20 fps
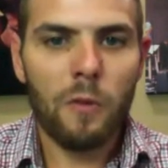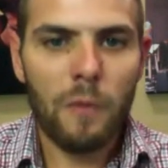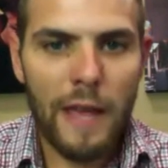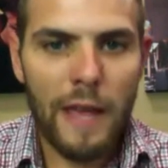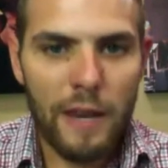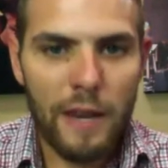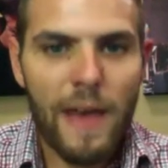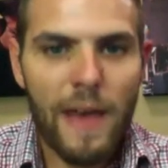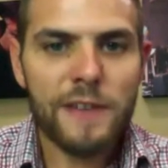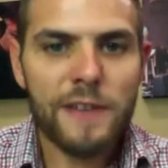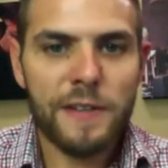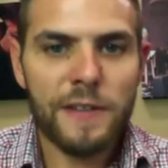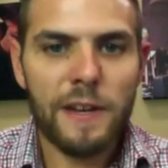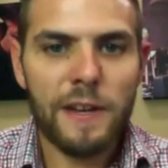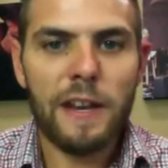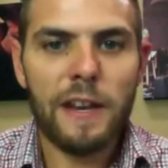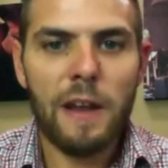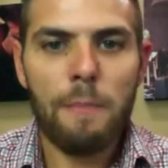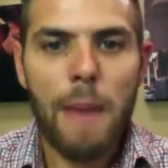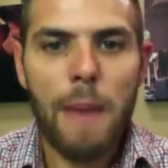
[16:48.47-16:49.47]

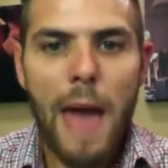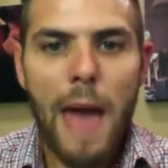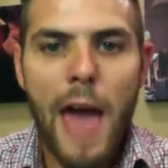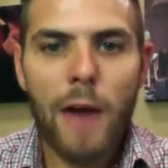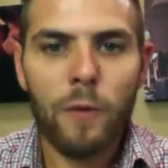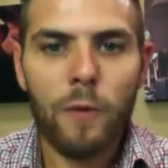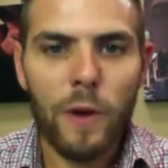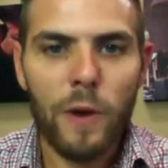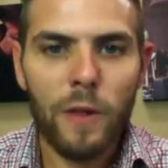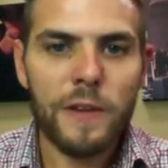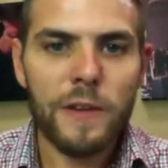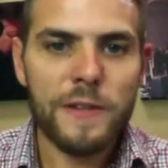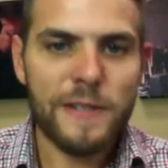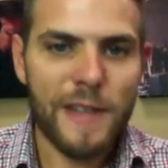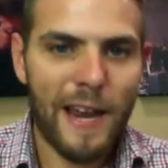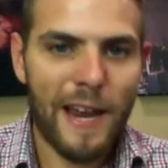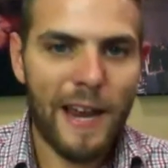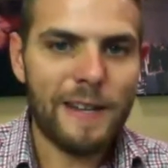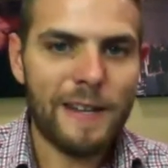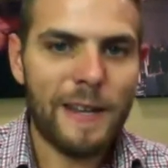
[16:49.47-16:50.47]
invested in a bad real
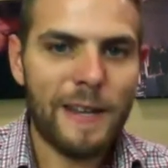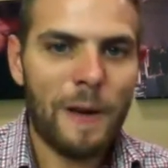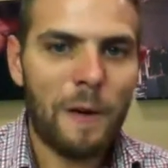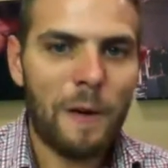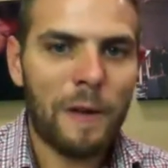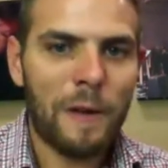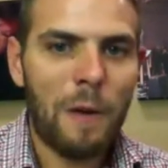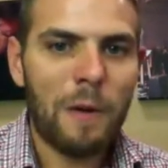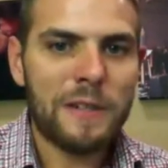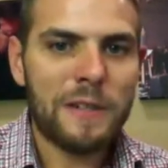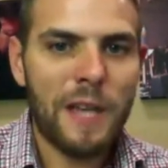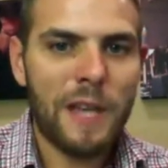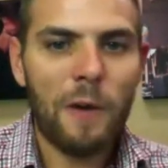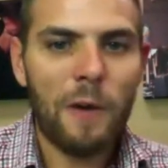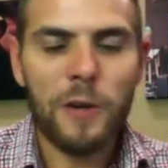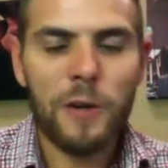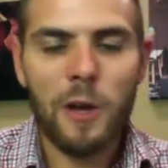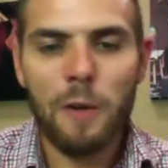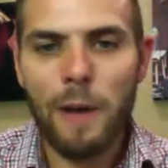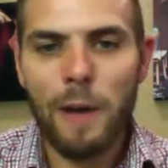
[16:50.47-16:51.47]
estate deal, and I want to
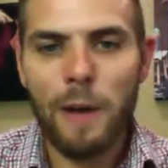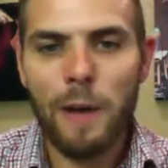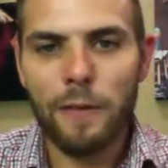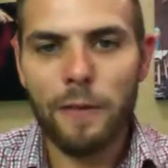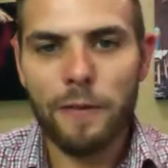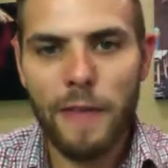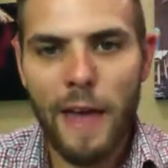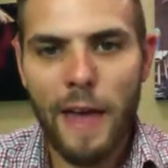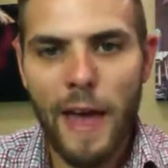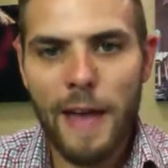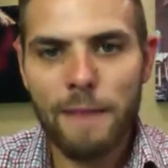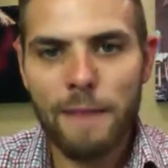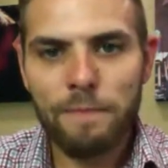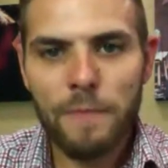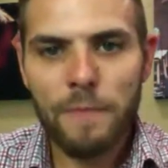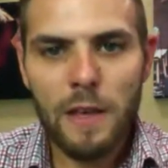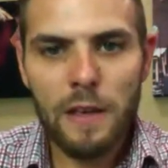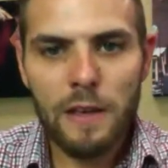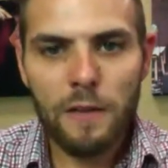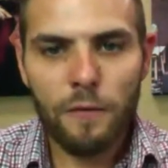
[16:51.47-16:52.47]
tell you about that
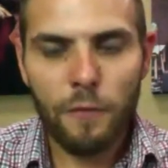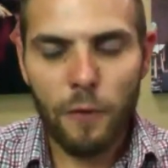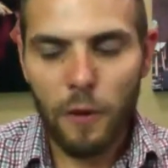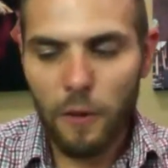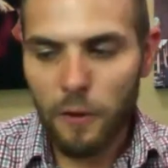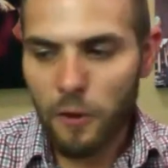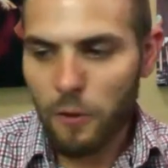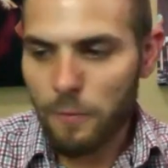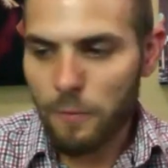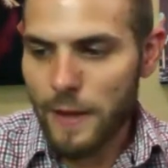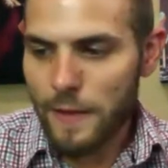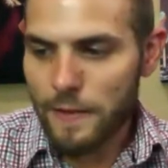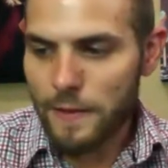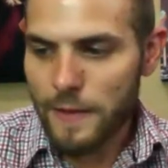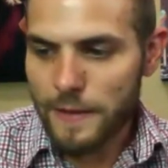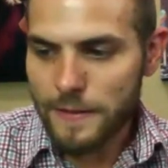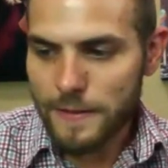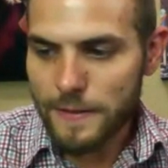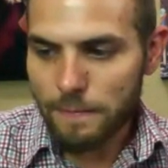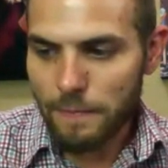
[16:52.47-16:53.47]
for a little bit
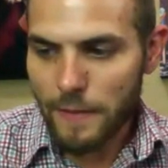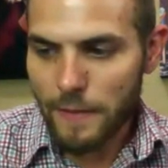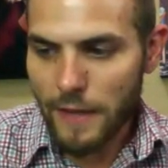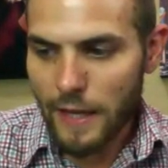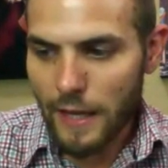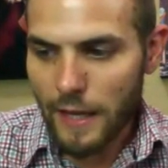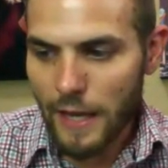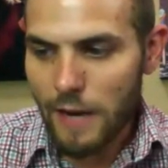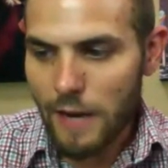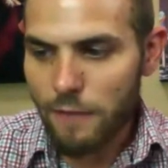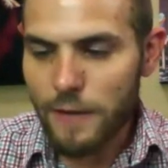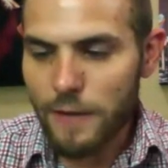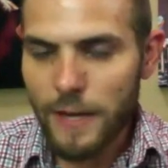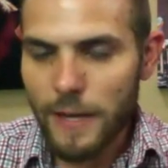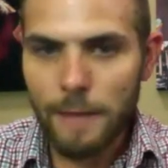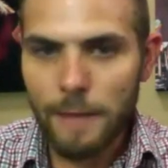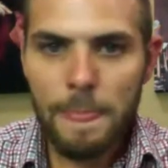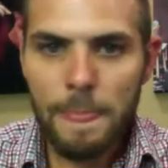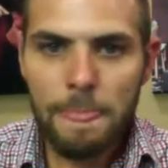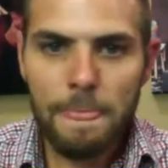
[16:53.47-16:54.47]
this
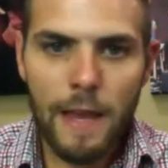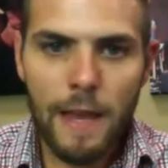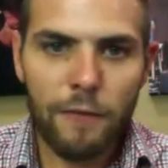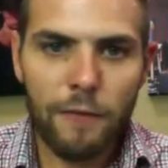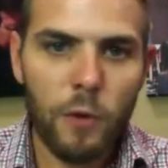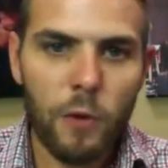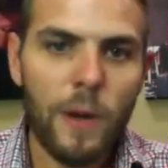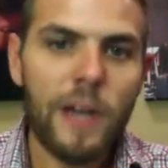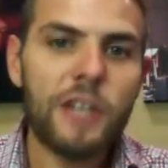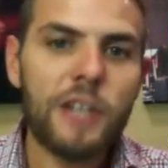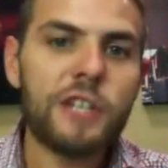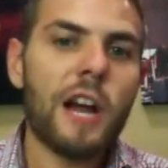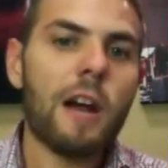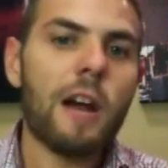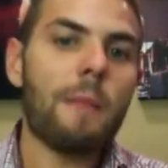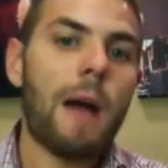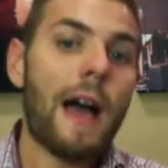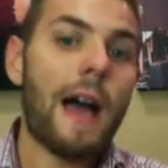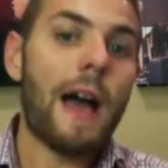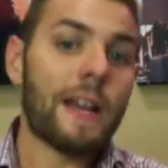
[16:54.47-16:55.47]
evening. If you read
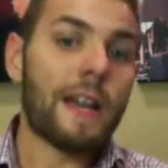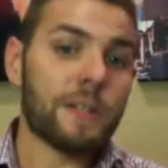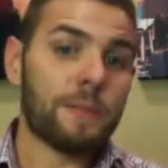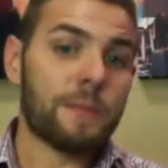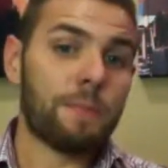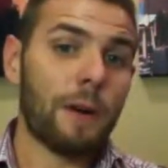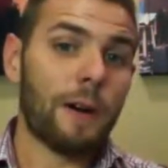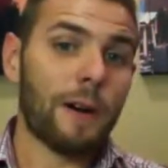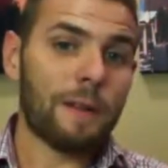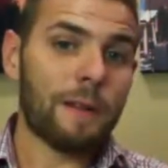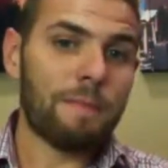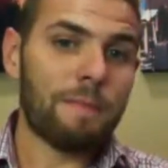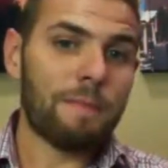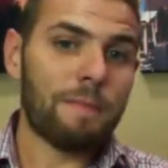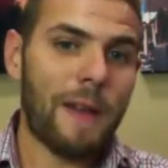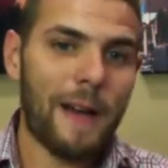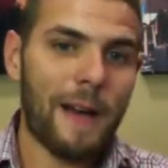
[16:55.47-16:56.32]
Jeremiah's book,